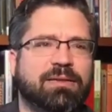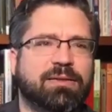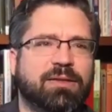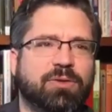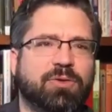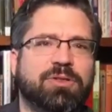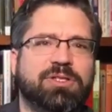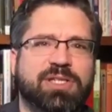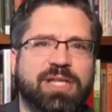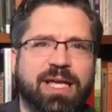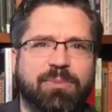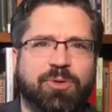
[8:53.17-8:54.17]
the Lord's
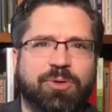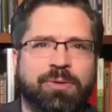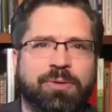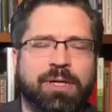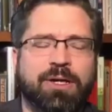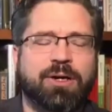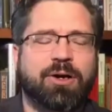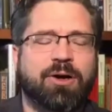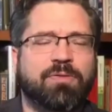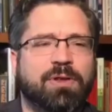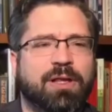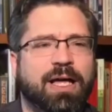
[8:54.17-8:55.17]
table
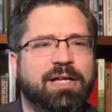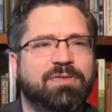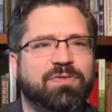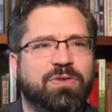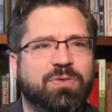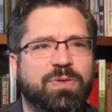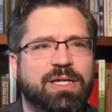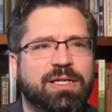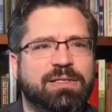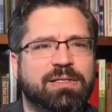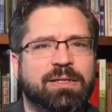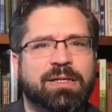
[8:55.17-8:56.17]
over the last few
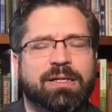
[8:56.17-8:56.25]
weeks.